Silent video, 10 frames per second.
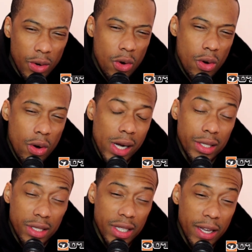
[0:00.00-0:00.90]
or, or, or I
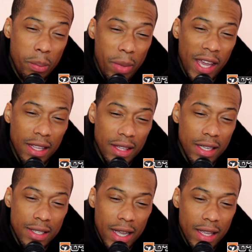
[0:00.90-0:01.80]
should say, the main
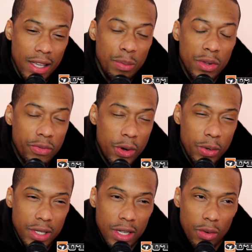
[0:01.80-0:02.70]
things that keep me
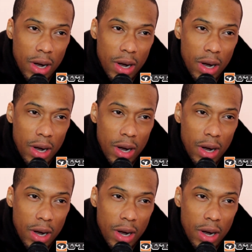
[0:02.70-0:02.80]
focused and